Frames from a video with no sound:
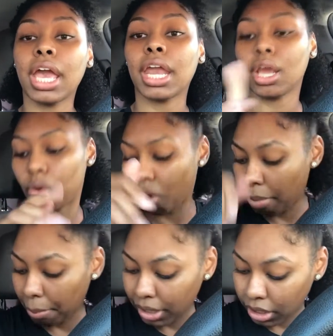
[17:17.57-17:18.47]
and then go
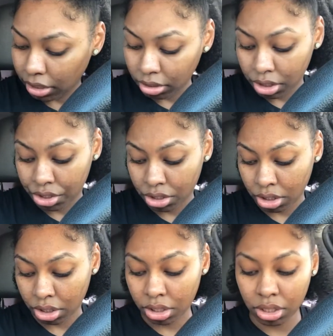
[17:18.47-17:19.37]
about my day. Just,
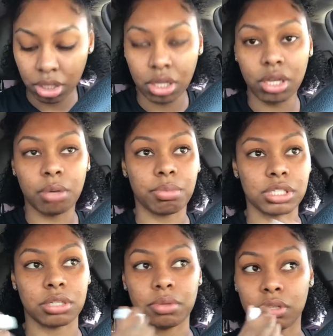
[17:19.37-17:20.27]
uh,
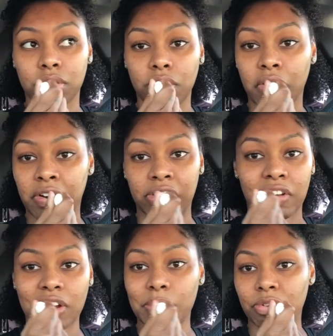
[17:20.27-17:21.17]
put some of this on
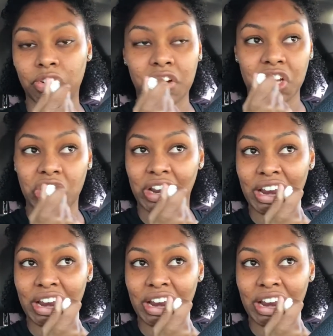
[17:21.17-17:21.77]
these lips first.